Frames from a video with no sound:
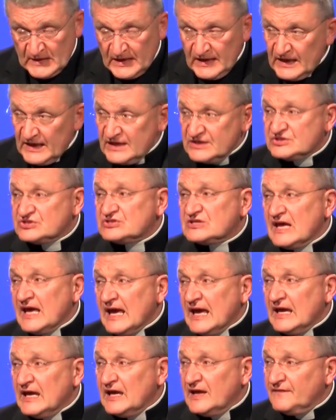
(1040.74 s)
Each
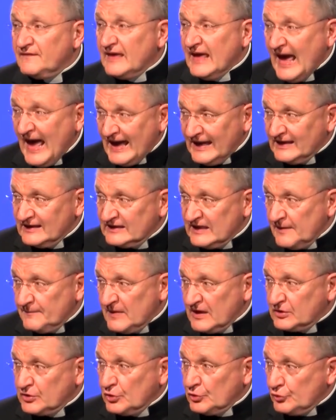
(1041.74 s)
day in the
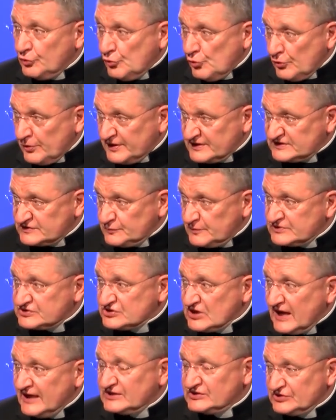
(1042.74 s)
academic course which
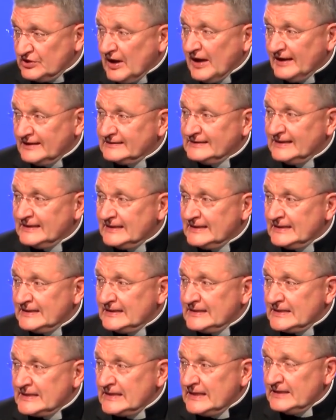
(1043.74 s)
I taught,
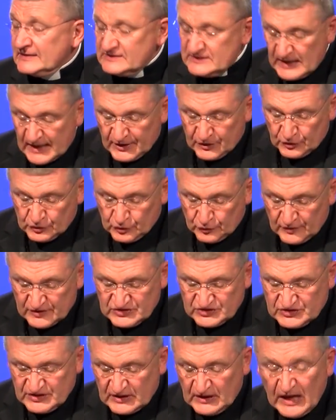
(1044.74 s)
entitled
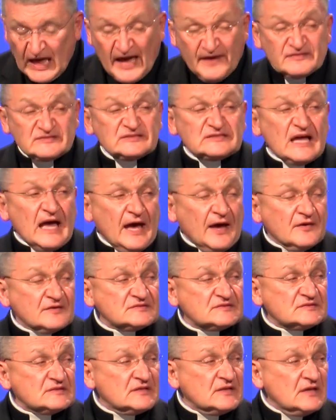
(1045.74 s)
Christian Lifestyles,
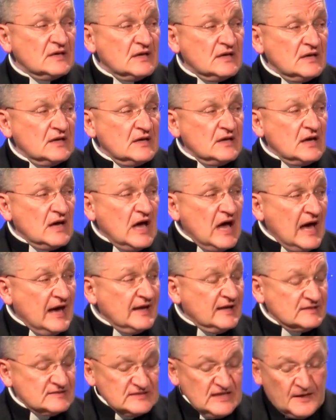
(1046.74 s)
I
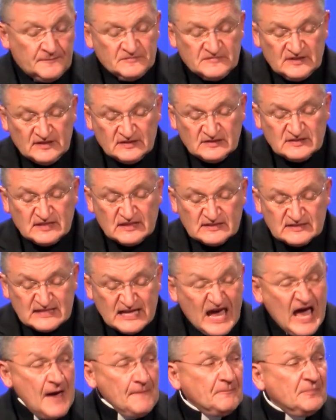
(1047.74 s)
attempted to
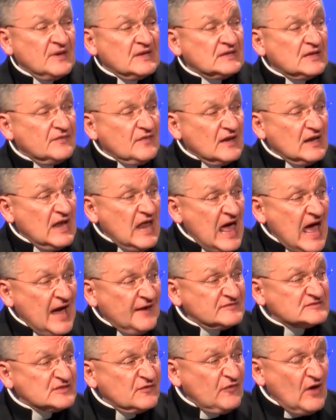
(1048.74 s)
tap into the
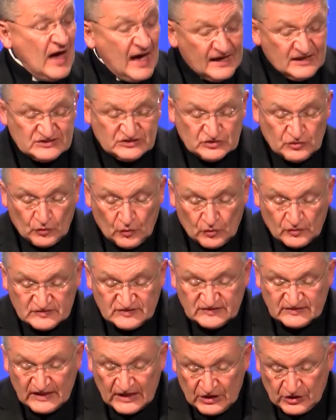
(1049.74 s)
lives of high school
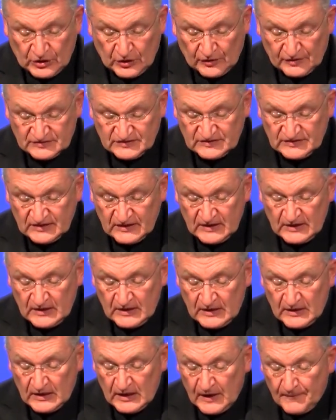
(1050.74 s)
seniors
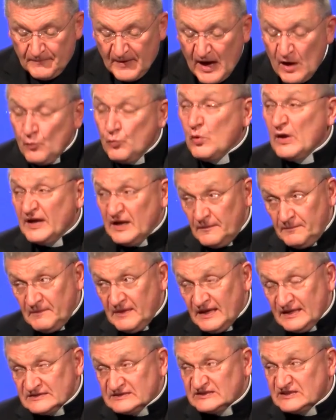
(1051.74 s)
about what it
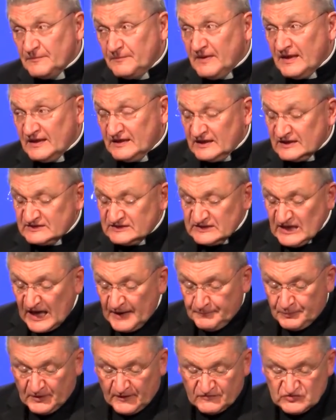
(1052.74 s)
means to be a
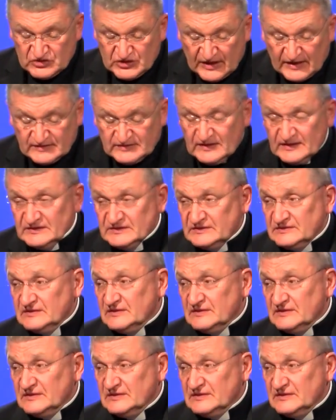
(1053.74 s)
disciple of Jesus.